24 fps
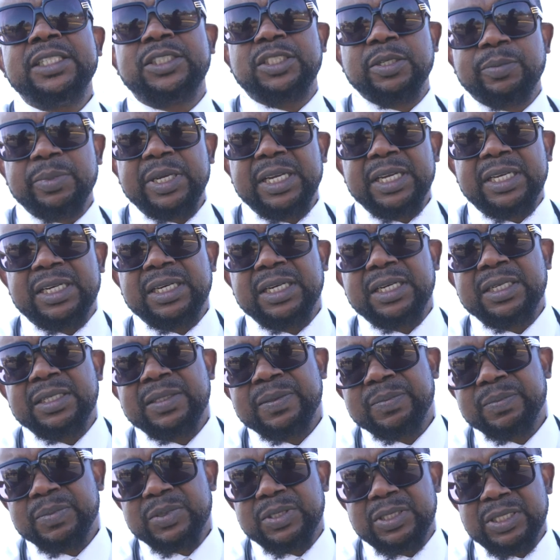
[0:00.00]
Jamaica.
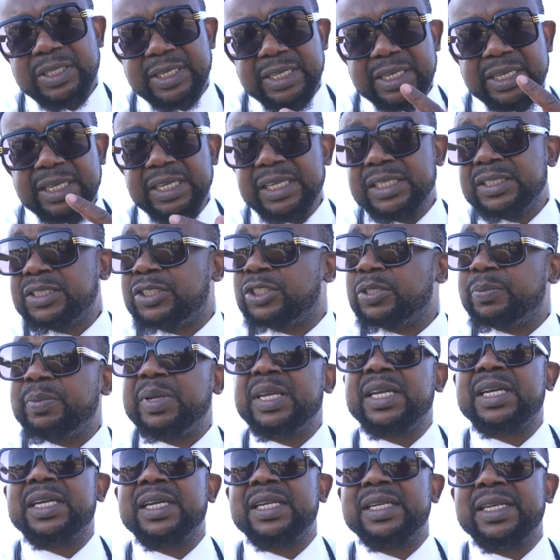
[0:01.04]
Today is
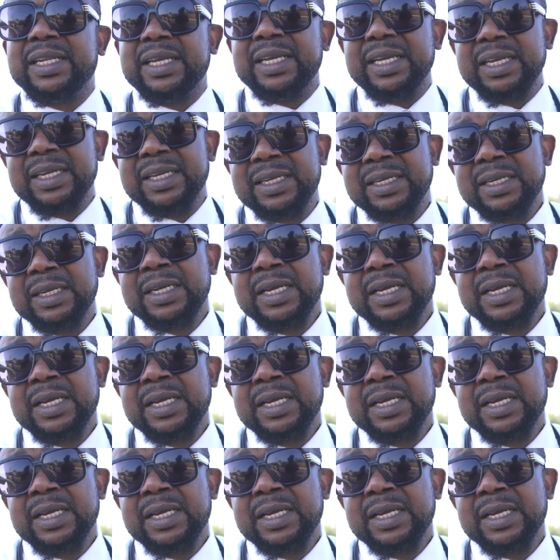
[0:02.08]
Jamaica Day,